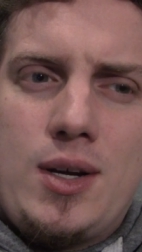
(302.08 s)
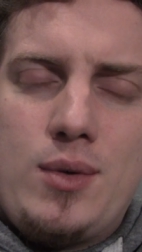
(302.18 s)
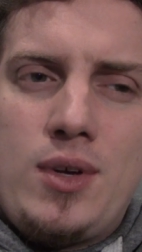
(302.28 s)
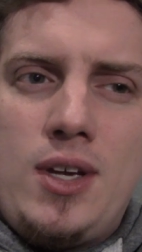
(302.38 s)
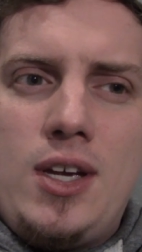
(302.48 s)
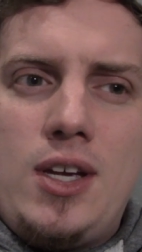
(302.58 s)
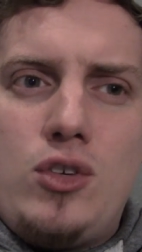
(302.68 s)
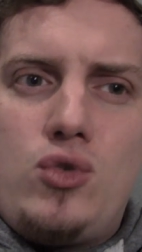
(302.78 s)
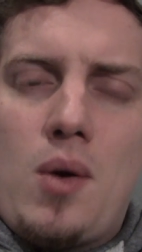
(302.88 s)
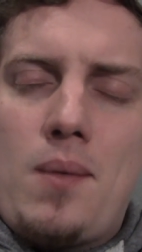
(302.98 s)
kind of
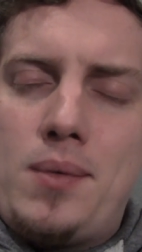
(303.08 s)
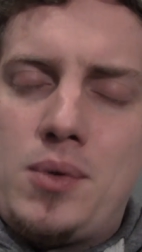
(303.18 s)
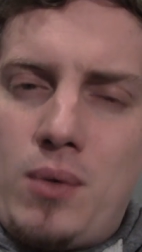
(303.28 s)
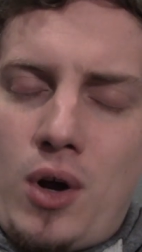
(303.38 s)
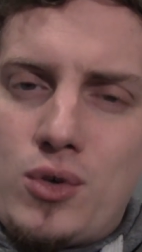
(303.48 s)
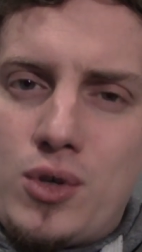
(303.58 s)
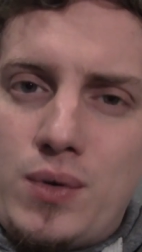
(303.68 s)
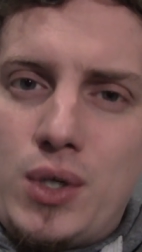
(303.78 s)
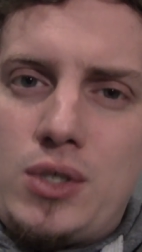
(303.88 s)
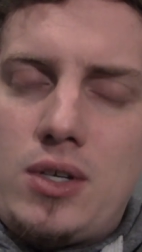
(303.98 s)
drum up some
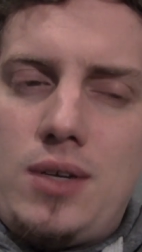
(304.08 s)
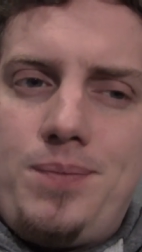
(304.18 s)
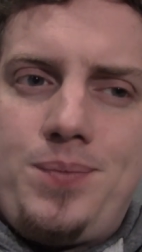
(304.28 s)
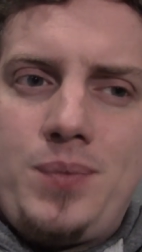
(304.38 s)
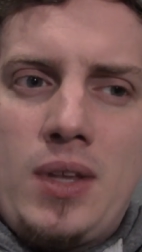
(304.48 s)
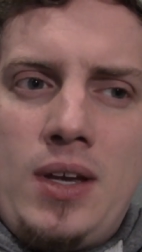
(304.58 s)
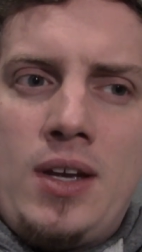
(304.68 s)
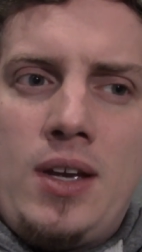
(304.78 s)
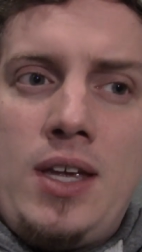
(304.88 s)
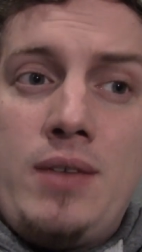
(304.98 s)
controversy
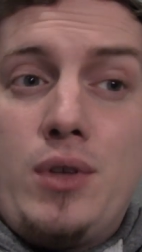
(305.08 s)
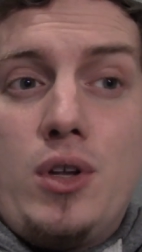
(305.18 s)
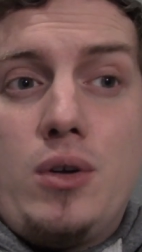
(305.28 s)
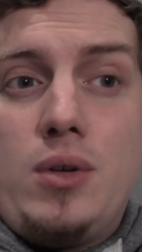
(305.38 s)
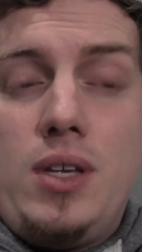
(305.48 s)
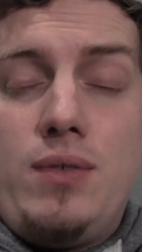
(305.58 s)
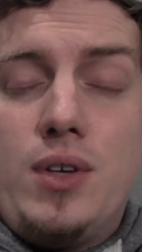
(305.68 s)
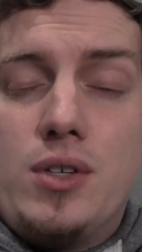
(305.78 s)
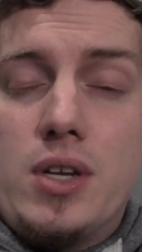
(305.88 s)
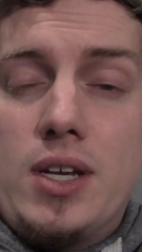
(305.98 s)
uh, even though he
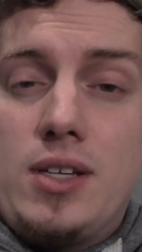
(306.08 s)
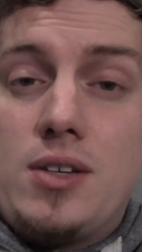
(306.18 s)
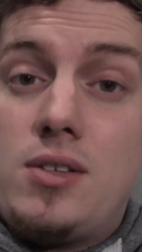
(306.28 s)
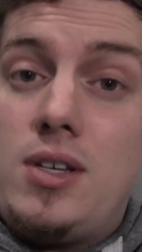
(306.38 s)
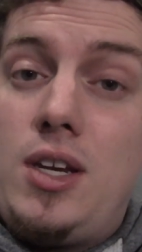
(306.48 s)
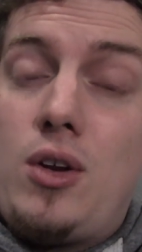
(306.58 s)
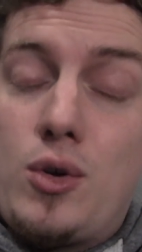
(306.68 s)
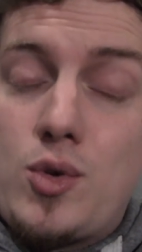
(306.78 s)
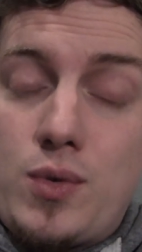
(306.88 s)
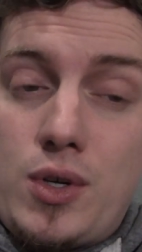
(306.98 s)
feels like it doesn't need
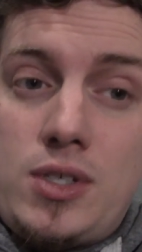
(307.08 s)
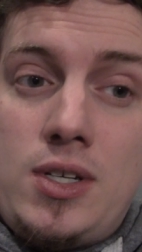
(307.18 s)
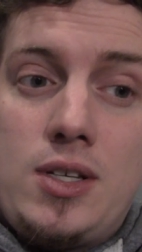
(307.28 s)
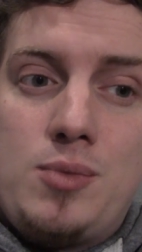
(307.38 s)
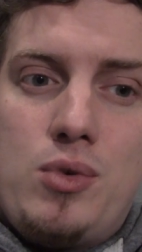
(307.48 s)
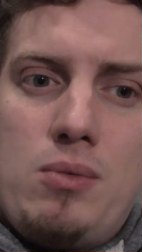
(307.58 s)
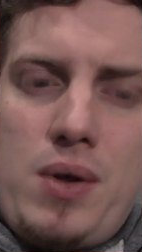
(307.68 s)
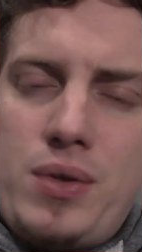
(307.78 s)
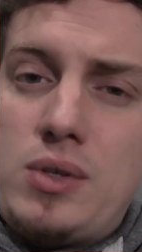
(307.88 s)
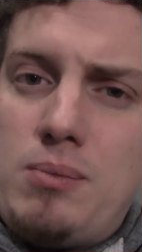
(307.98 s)
controversy it's more
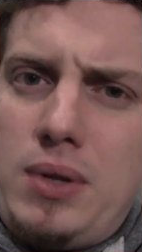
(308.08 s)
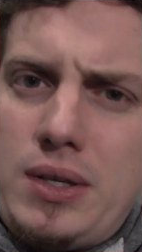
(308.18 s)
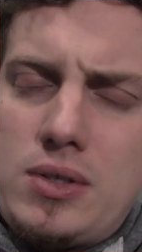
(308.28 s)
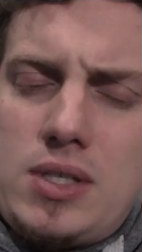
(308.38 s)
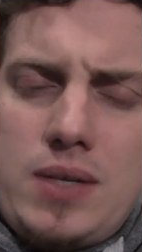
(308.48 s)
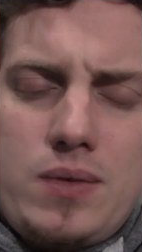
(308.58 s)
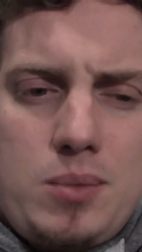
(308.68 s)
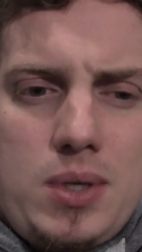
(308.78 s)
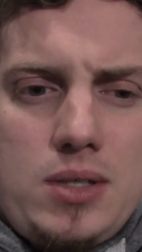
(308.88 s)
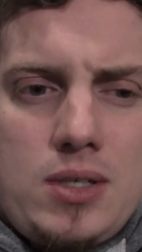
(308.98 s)
about the simplicity of
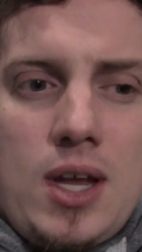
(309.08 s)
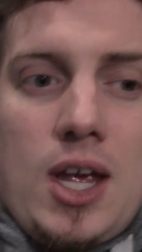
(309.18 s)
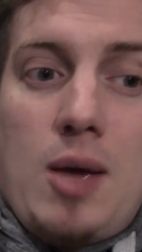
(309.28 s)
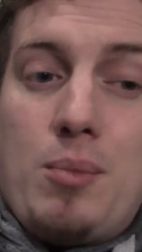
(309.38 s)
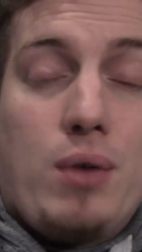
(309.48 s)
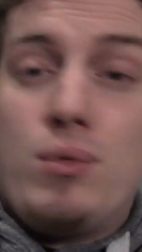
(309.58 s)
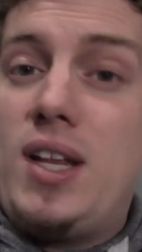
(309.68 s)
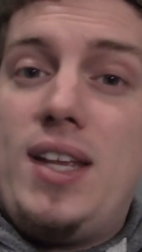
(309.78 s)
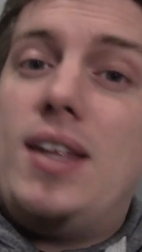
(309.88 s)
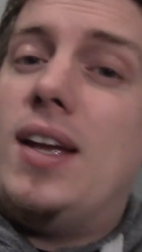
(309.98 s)
the piece but
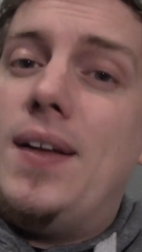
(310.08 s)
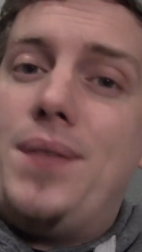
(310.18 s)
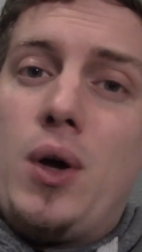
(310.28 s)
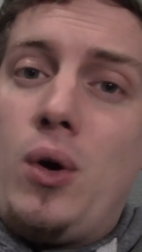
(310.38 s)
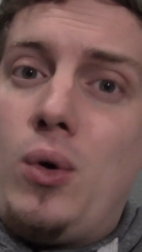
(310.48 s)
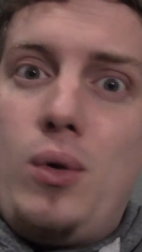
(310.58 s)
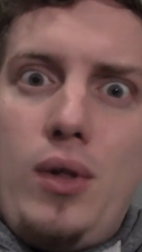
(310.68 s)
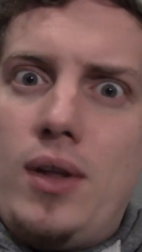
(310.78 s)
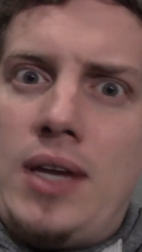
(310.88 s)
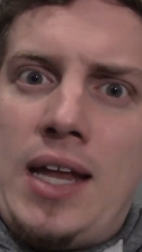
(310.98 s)
really the
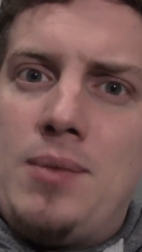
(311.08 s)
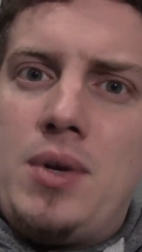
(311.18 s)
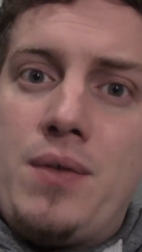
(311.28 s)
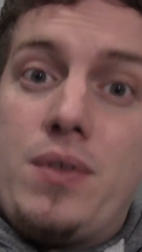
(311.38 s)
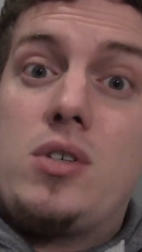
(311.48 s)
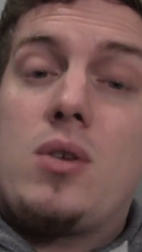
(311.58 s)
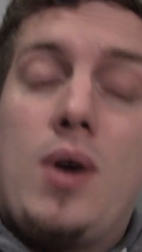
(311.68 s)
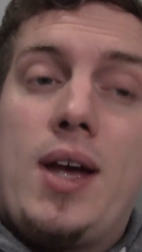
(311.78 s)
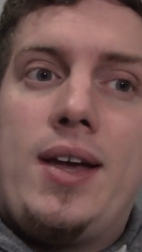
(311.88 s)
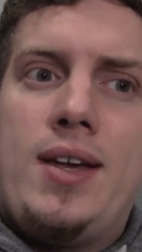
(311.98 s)
whole element of the
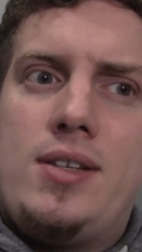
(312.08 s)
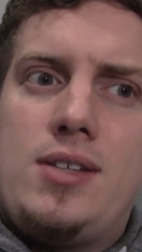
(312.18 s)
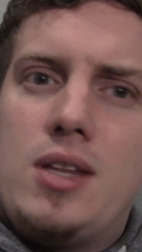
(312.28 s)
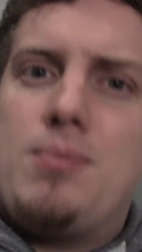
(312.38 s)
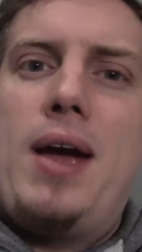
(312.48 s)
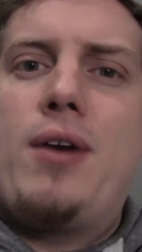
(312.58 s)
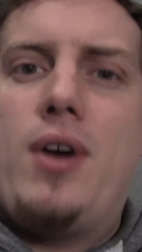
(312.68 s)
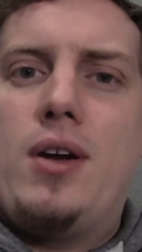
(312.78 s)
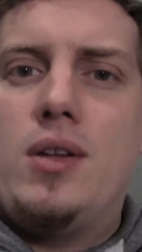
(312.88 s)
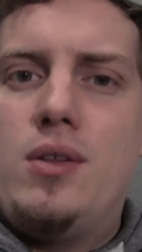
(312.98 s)
square is in the
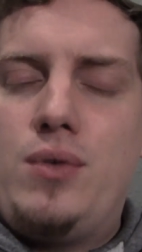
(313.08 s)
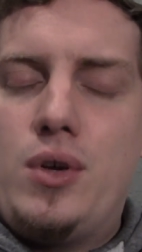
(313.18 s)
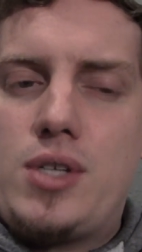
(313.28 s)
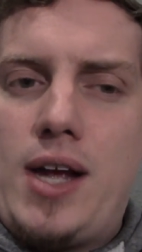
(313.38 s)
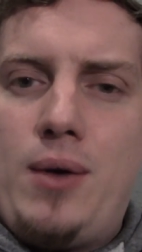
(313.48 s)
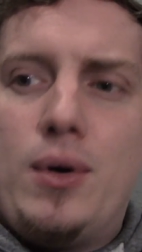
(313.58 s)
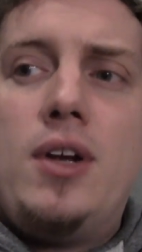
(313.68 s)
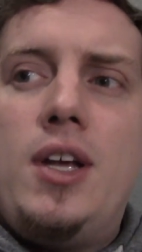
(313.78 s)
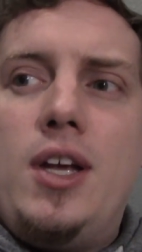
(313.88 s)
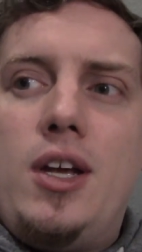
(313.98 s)
background in the first
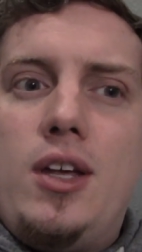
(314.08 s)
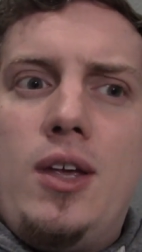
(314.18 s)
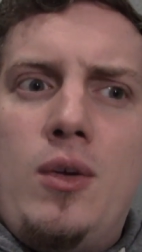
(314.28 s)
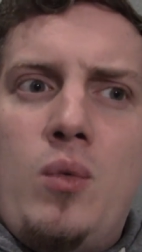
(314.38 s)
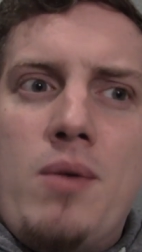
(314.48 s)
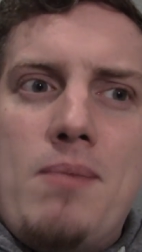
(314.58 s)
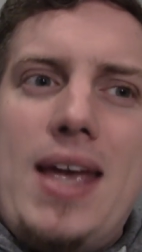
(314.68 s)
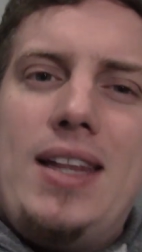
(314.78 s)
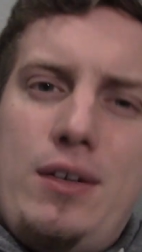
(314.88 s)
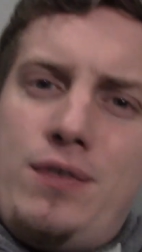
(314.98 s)
hour we're
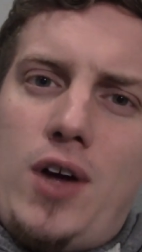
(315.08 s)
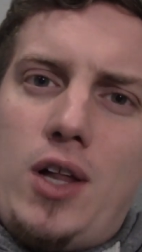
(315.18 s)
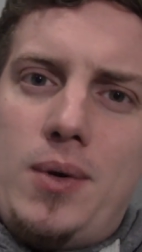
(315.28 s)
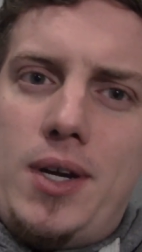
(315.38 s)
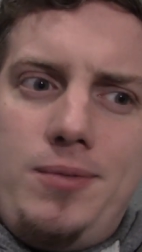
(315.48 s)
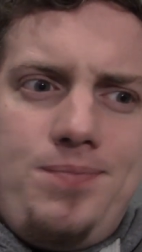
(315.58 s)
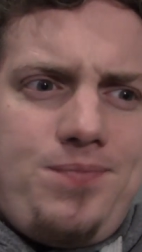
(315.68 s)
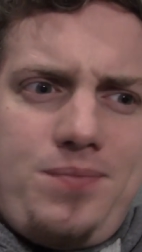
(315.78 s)
mainly following